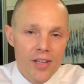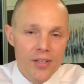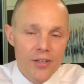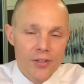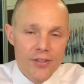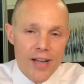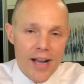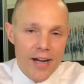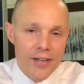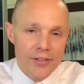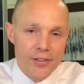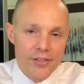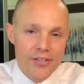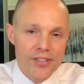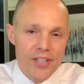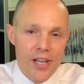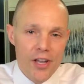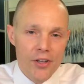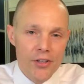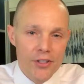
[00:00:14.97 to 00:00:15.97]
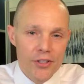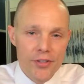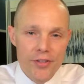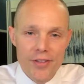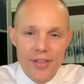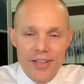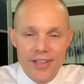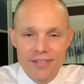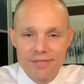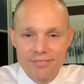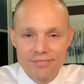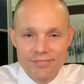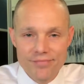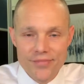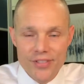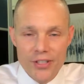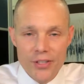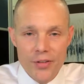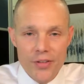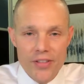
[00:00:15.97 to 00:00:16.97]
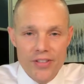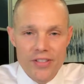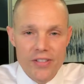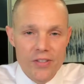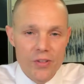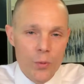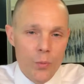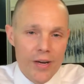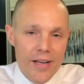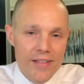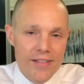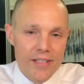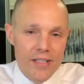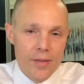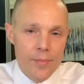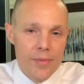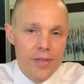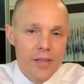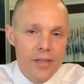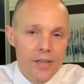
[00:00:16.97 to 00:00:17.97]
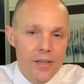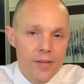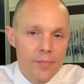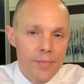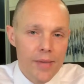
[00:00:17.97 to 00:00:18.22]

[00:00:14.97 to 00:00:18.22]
your doctor is telling you that you know, this is the way it's going to be.